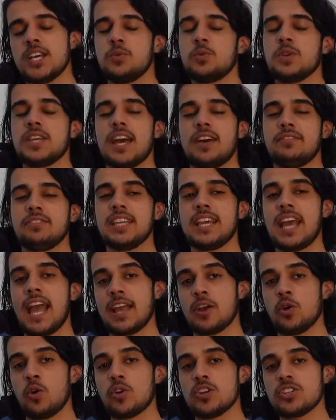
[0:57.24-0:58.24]
we have the
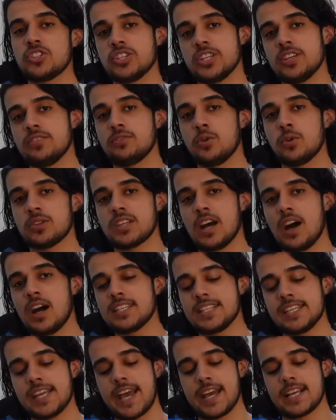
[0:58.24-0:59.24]
Aorus GeForce
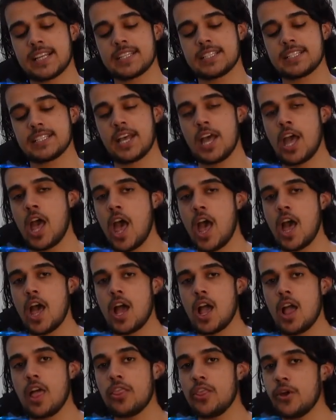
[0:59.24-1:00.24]
RTX
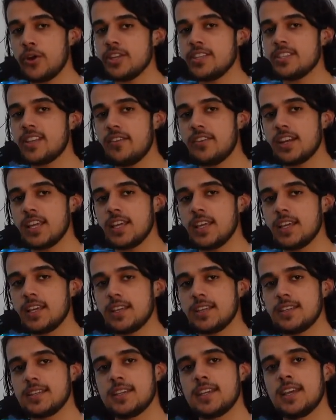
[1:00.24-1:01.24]
3070.
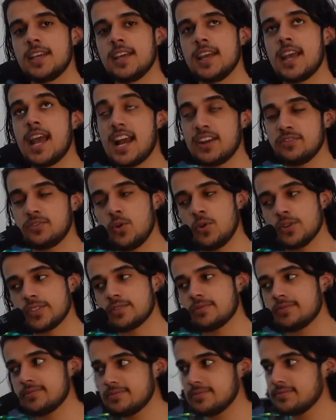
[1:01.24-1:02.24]
And of course,
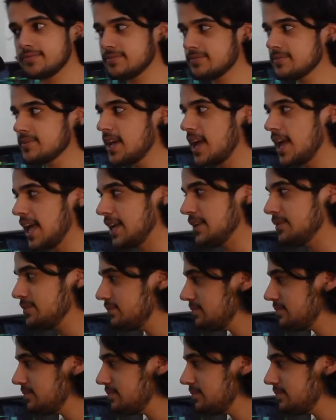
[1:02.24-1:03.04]
a